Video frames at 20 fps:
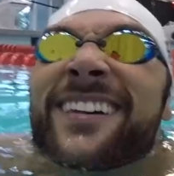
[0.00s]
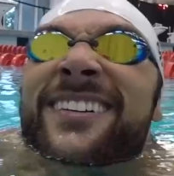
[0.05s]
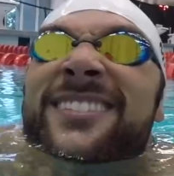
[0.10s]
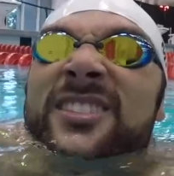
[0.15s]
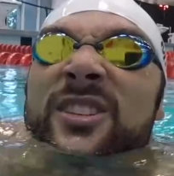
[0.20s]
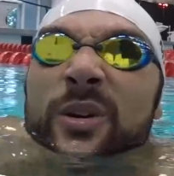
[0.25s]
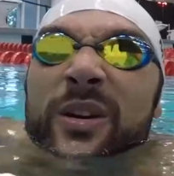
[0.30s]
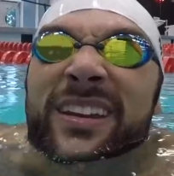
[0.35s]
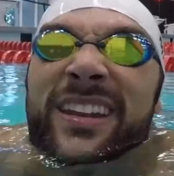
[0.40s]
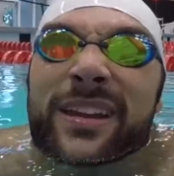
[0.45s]

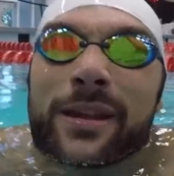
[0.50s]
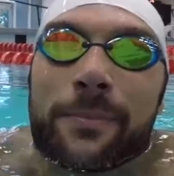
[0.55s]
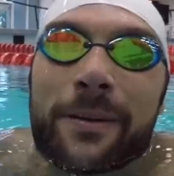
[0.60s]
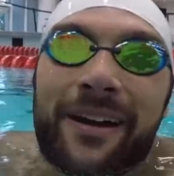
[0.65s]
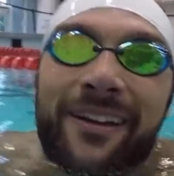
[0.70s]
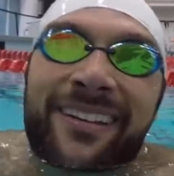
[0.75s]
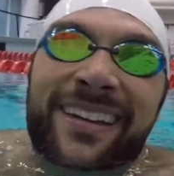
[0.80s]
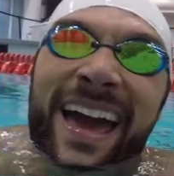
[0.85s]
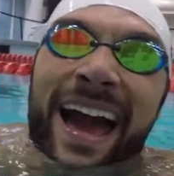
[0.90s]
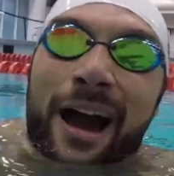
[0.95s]
So I did about
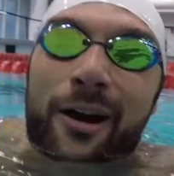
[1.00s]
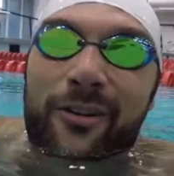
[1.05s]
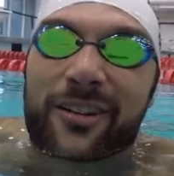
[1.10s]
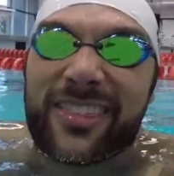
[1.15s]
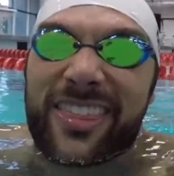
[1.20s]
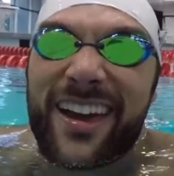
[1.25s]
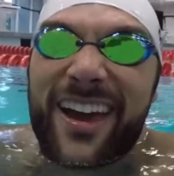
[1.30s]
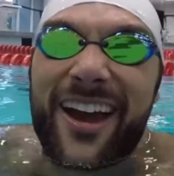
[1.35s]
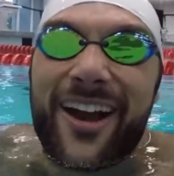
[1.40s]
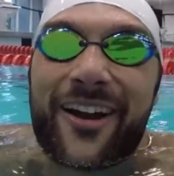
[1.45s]
an hour
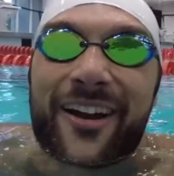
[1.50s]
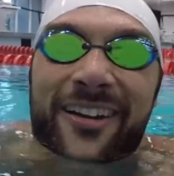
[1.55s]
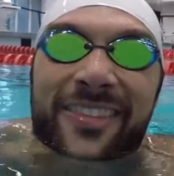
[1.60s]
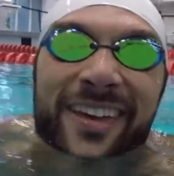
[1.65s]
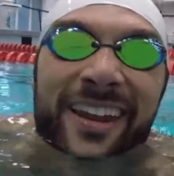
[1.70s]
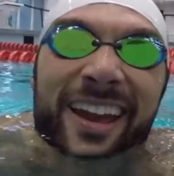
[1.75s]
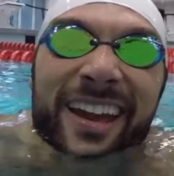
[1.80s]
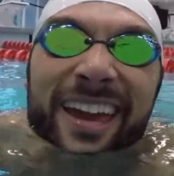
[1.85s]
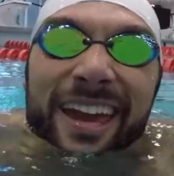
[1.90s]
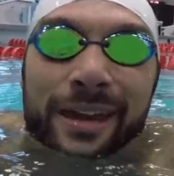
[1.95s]
there and
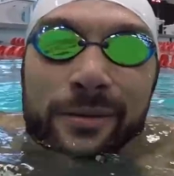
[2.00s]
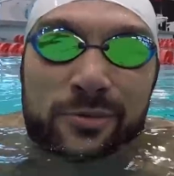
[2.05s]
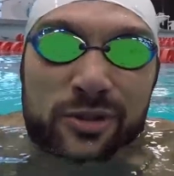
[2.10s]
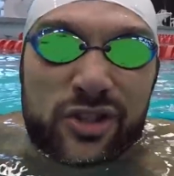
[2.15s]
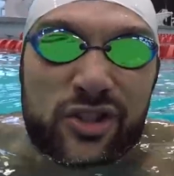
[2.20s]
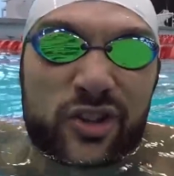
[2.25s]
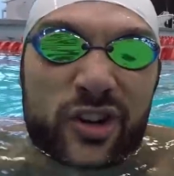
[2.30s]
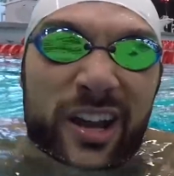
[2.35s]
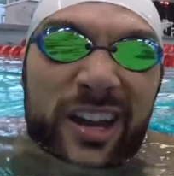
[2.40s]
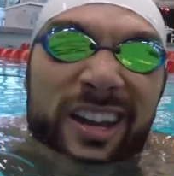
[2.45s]
then I came
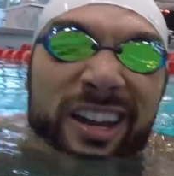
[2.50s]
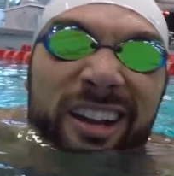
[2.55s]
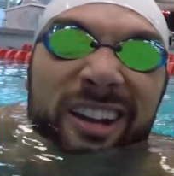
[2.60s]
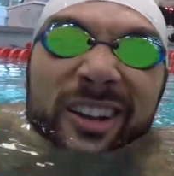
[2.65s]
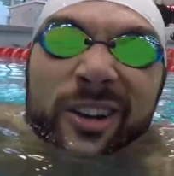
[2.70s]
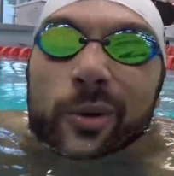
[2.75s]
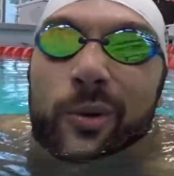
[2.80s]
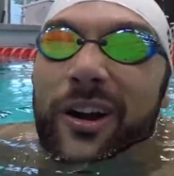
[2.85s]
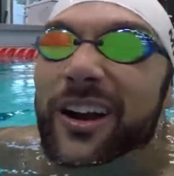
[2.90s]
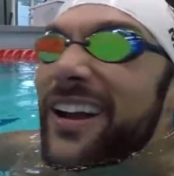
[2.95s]
straight here
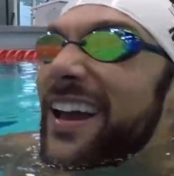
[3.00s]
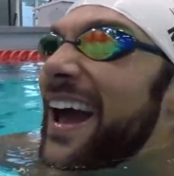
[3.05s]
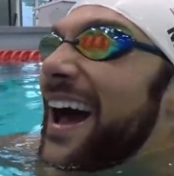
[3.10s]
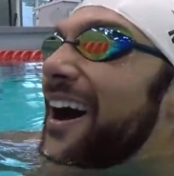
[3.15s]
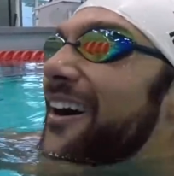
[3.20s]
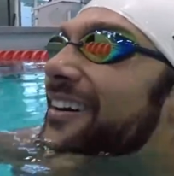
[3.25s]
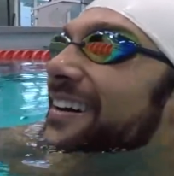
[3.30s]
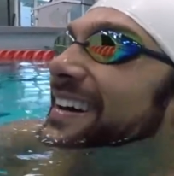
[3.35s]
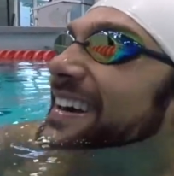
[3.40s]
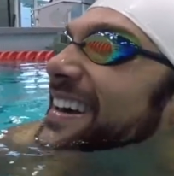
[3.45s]
to work
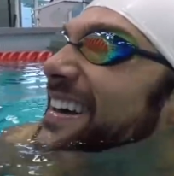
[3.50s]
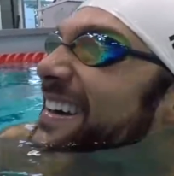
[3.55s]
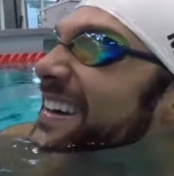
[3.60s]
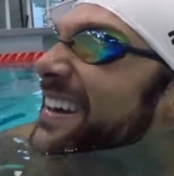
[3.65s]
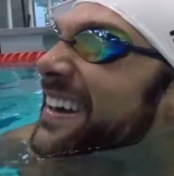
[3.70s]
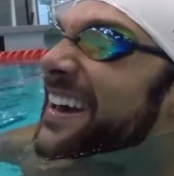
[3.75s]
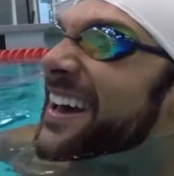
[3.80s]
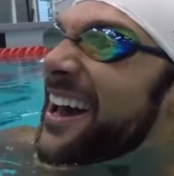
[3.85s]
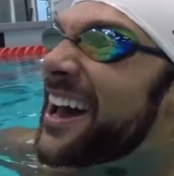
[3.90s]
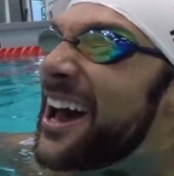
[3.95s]
out.
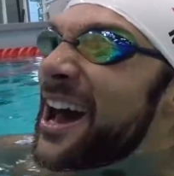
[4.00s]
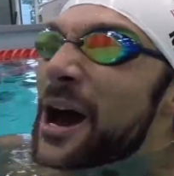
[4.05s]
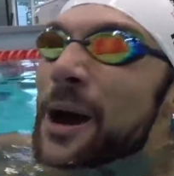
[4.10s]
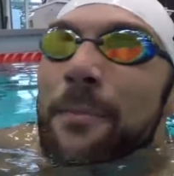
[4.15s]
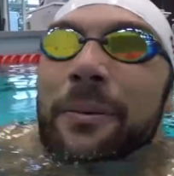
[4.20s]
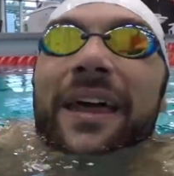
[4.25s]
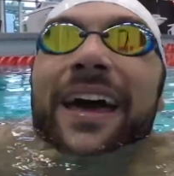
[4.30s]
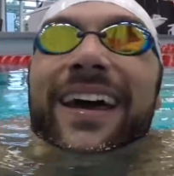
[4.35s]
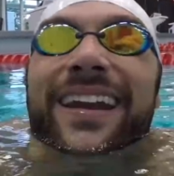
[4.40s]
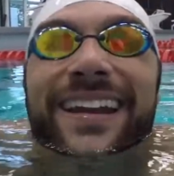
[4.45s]

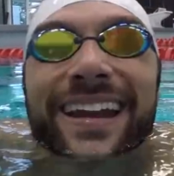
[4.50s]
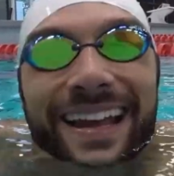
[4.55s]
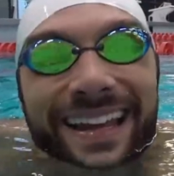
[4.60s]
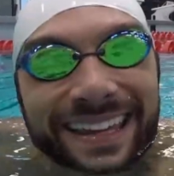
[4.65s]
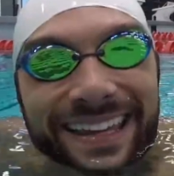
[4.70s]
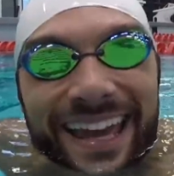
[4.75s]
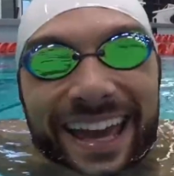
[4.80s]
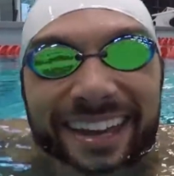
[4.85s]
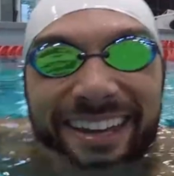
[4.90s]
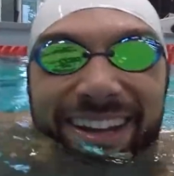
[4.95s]
But how did I
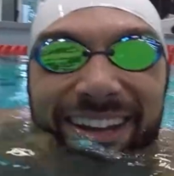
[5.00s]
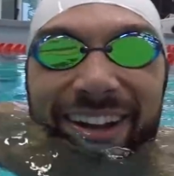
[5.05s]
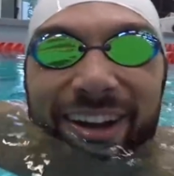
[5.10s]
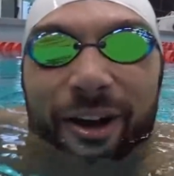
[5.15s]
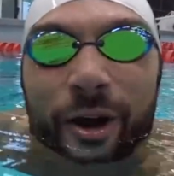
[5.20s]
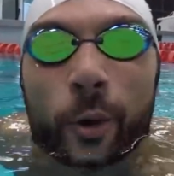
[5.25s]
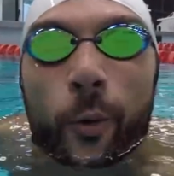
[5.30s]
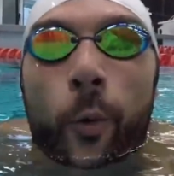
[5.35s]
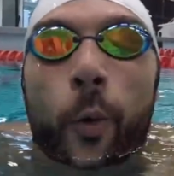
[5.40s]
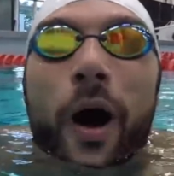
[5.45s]
get here?
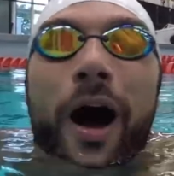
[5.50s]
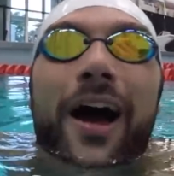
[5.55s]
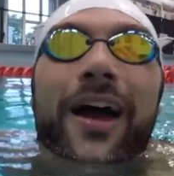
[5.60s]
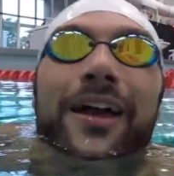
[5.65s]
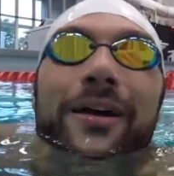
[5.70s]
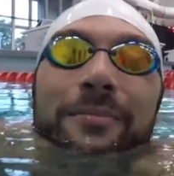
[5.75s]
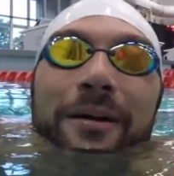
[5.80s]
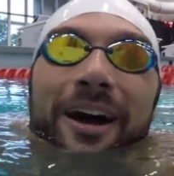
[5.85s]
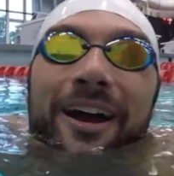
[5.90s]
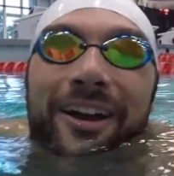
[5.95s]
Why
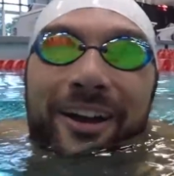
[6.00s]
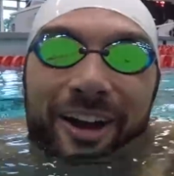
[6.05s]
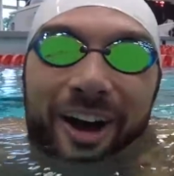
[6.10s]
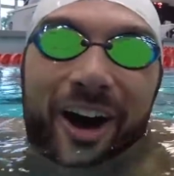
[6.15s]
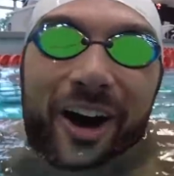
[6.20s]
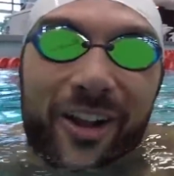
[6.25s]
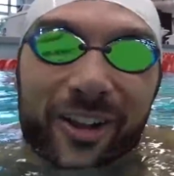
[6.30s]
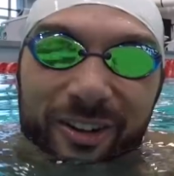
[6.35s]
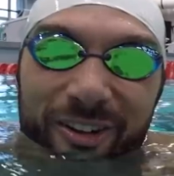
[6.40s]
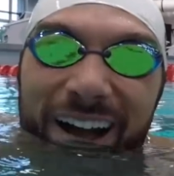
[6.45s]
am I in
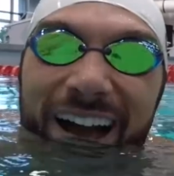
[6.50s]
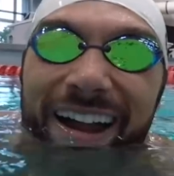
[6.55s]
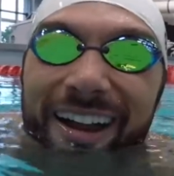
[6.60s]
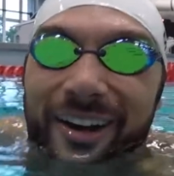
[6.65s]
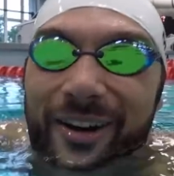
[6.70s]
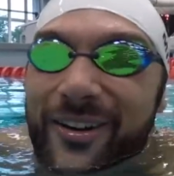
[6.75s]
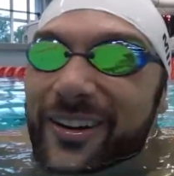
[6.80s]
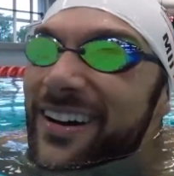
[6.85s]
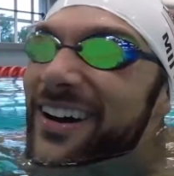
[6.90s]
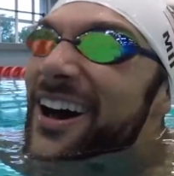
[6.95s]
Colorado?
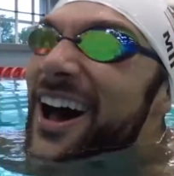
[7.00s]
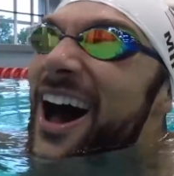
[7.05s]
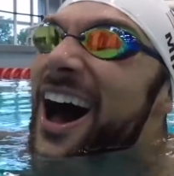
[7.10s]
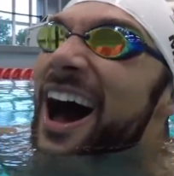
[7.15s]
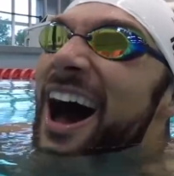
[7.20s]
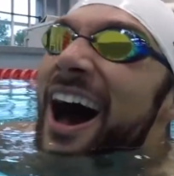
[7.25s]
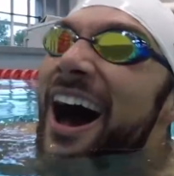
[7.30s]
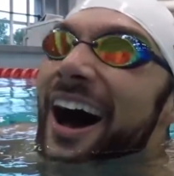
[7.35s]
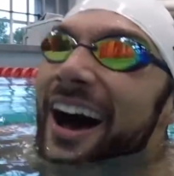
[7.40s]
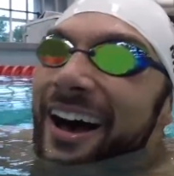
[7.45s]

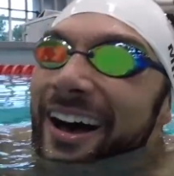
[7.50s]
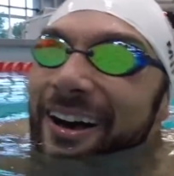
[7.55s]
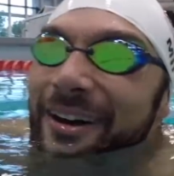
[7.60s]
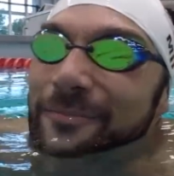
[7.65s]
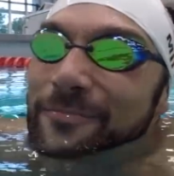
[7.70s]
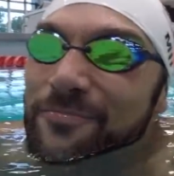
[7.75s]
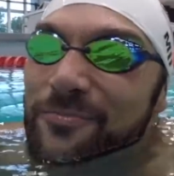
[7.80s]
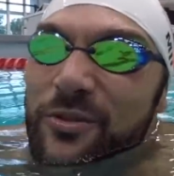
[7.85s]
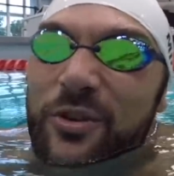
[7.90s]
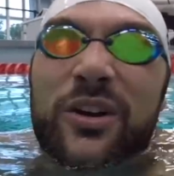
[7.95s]

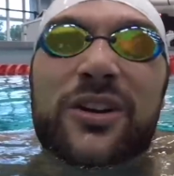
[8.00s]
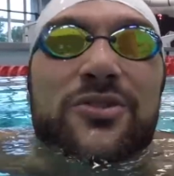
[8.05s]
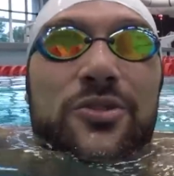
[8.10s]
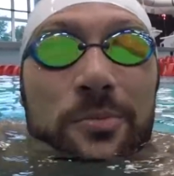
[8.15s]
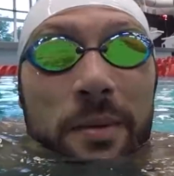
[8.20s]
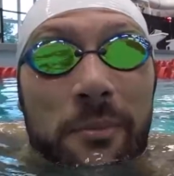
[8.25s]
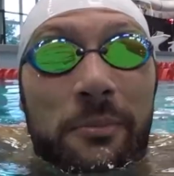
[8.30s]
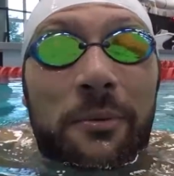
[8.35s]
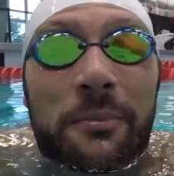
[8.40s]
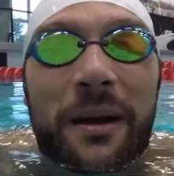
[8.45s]
Um, you guys
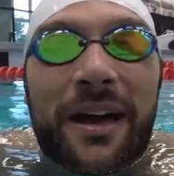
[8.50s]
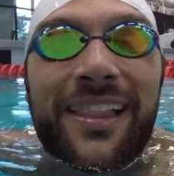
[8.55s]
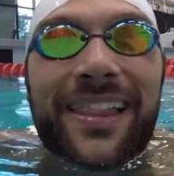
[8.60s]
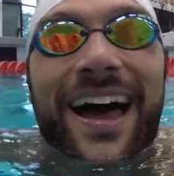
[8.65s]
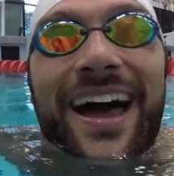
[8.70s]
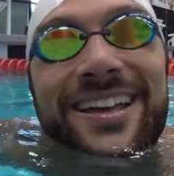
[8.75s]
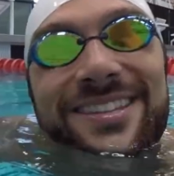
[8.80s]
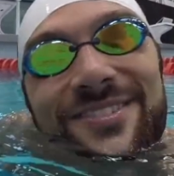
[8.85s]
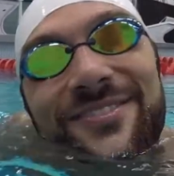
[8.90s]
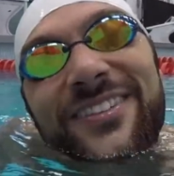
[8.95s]
remember my
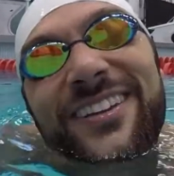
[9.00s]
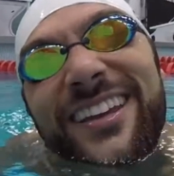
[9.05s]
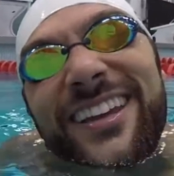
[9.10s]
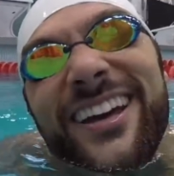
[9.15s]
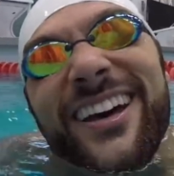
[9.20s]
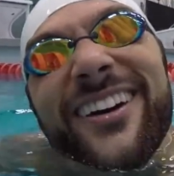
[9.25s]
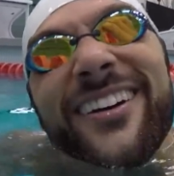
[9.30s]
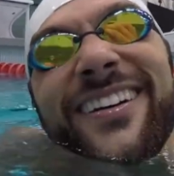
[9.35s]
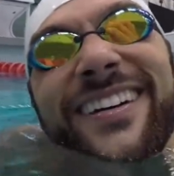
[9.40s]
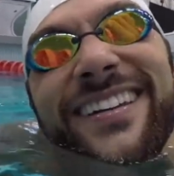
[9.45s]
last video?